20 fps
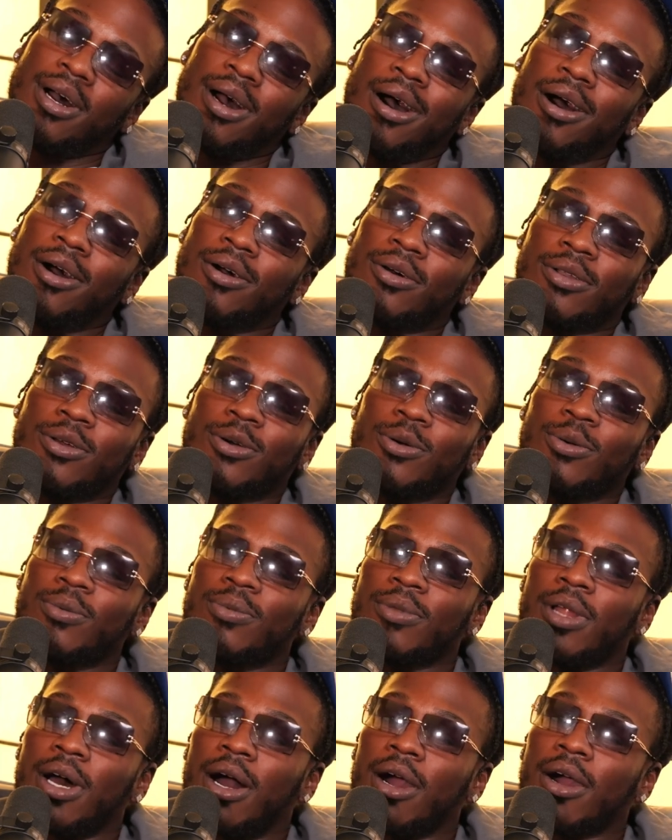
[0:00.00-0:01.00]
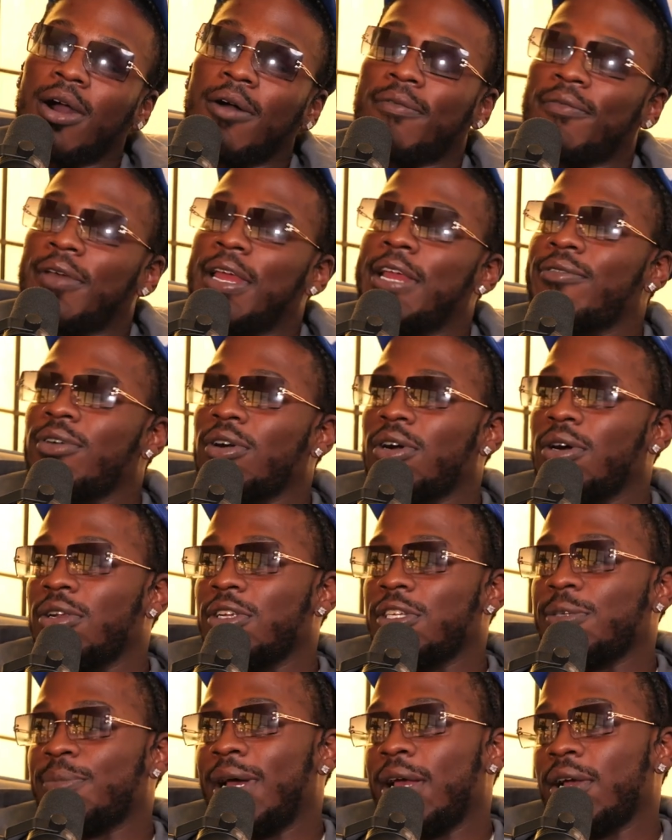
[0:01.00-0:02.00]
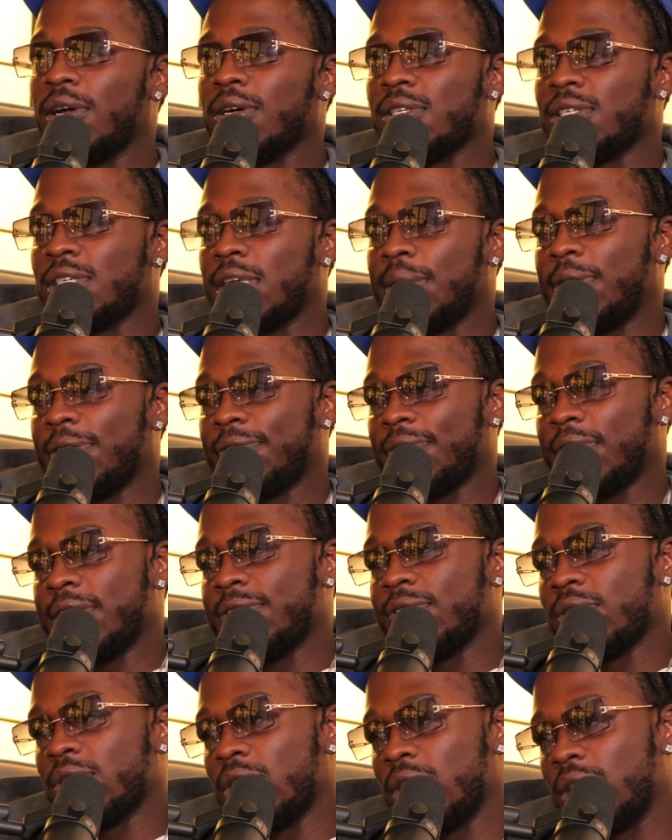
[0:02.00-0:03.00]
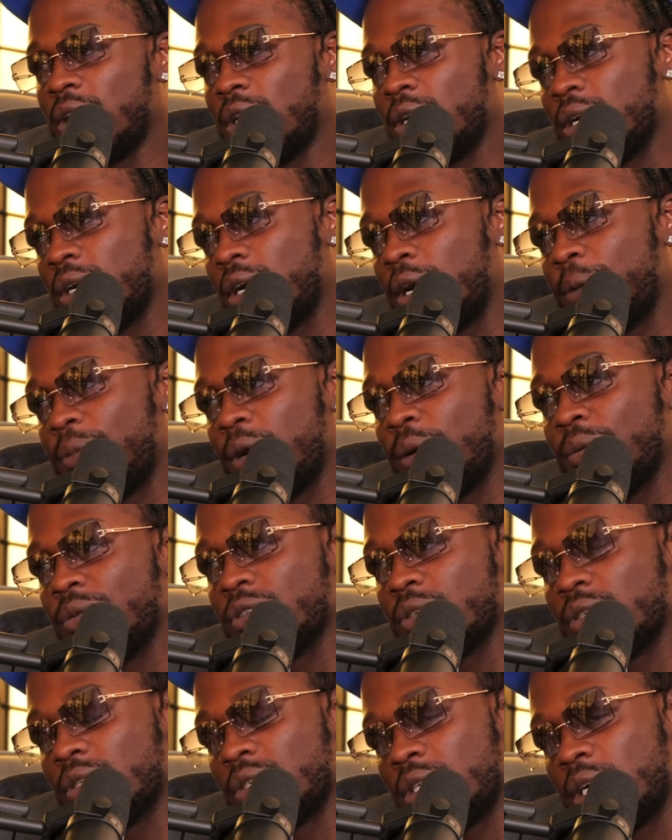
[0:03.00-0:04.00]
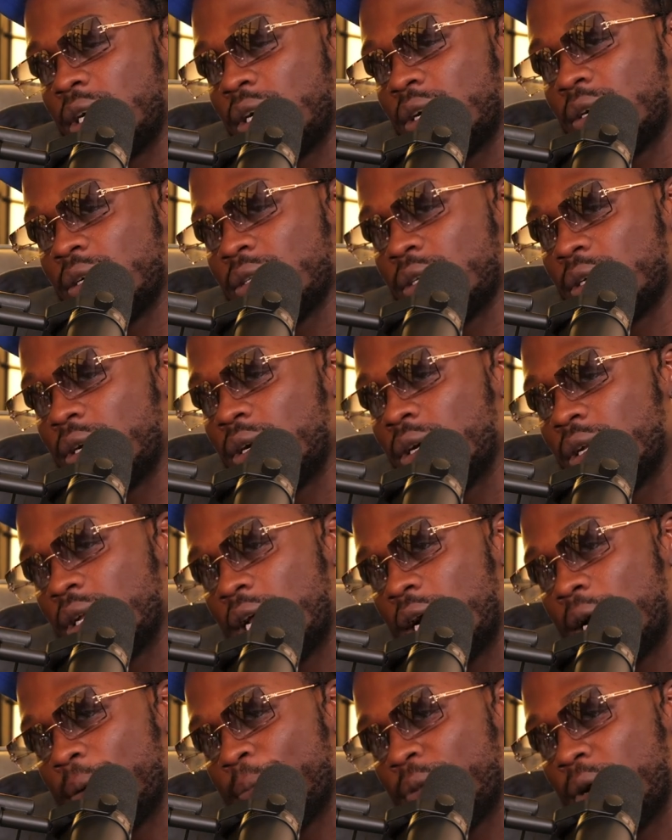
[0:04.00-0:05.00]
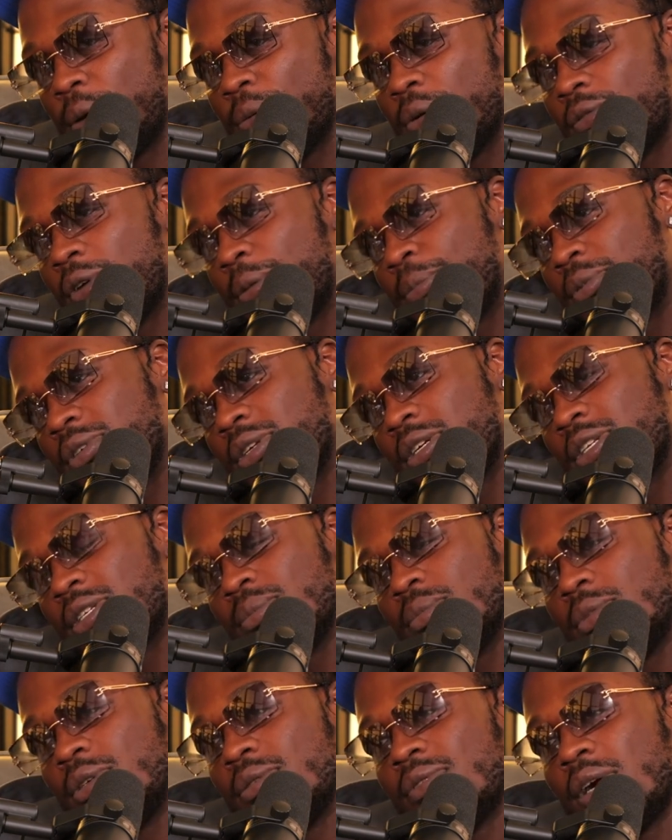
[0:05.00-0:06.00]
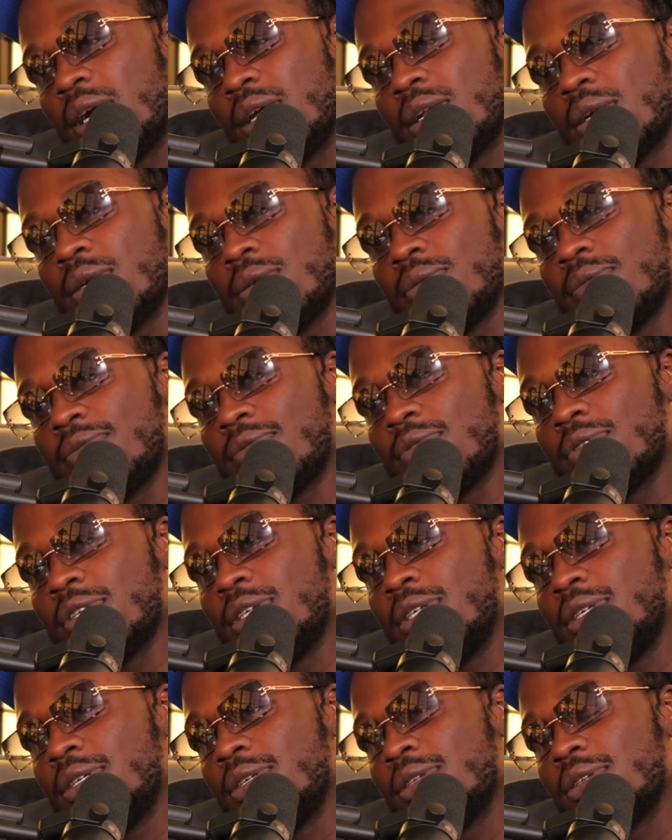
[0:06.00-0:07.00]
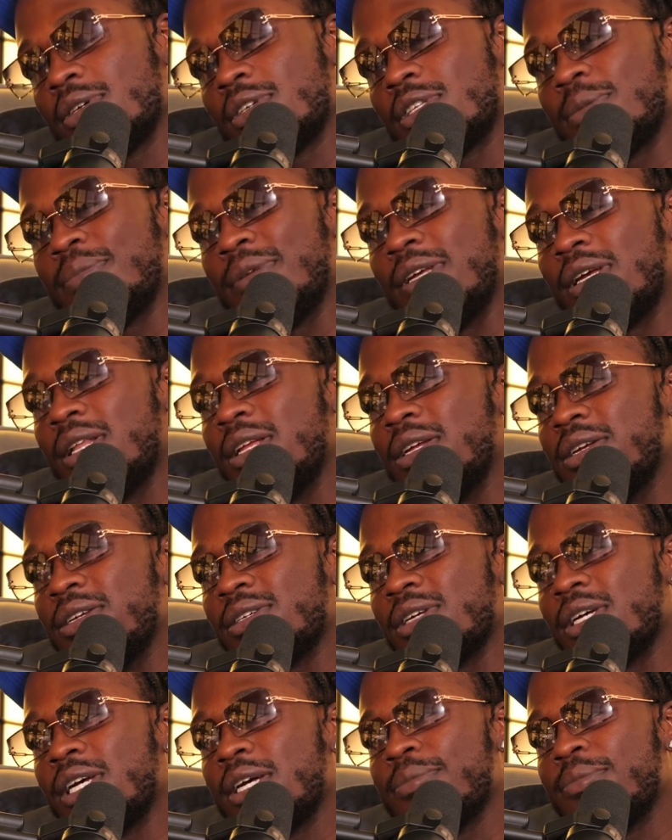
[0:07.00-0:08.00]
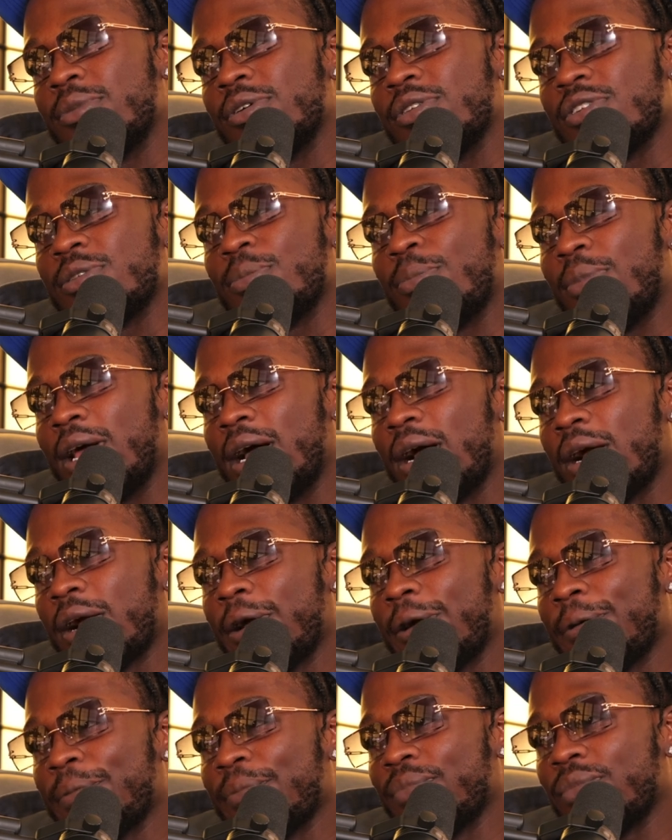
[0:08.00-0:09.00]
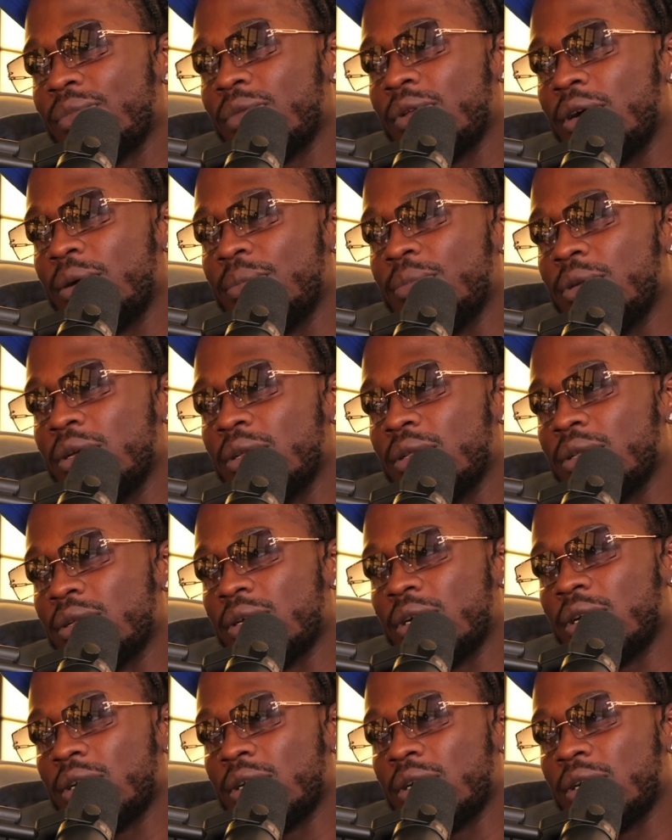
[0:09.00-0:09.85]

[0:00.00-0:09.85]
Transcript: I don't know. Like, I got favorite colors, but I ain't gonna say my favorite color. I'm probably just gonna say the color that probably represents me right now, fully. Not to be cliche, but just black. You know what I mean? I